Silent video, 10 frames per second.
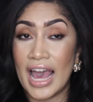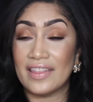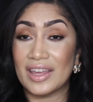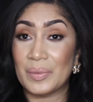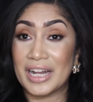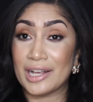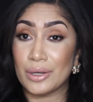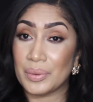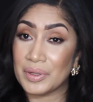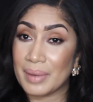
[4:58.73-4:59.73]
and then when I
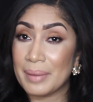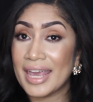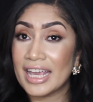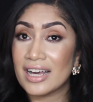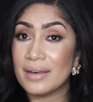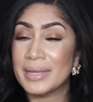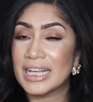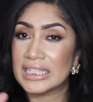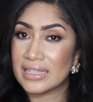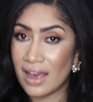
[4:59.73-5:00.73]
go in with my makeup,
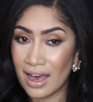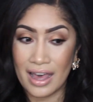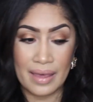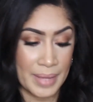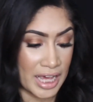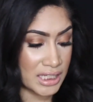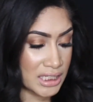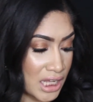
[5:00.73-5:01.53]
it's a hot mess.